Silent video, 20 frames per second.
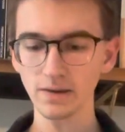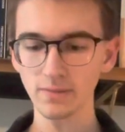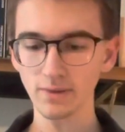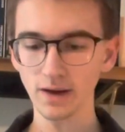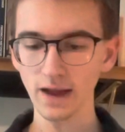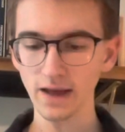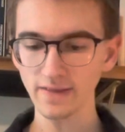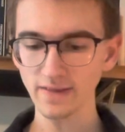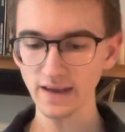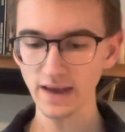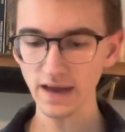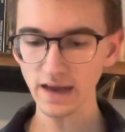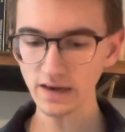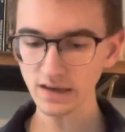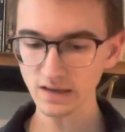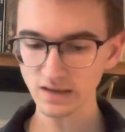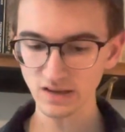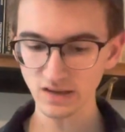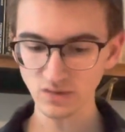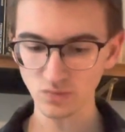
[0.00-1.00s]
but at the end he
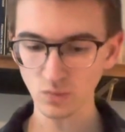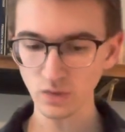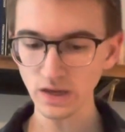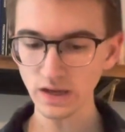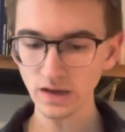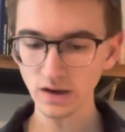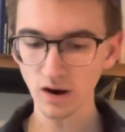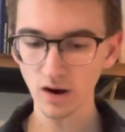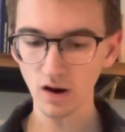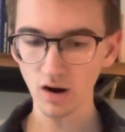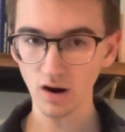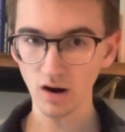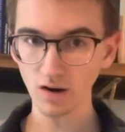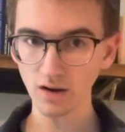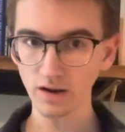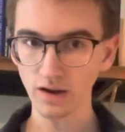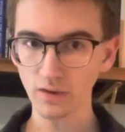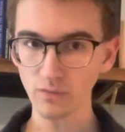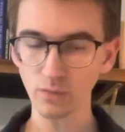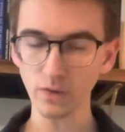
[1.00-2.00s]
says we are
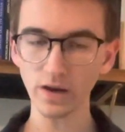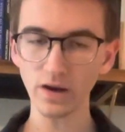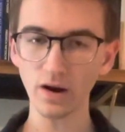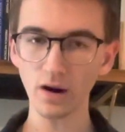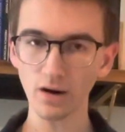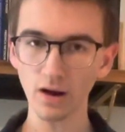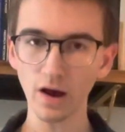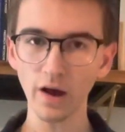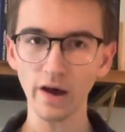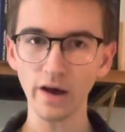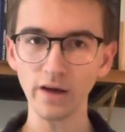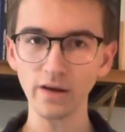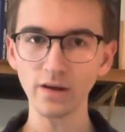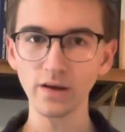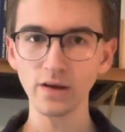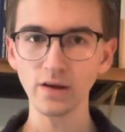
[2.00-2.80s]
and we are not.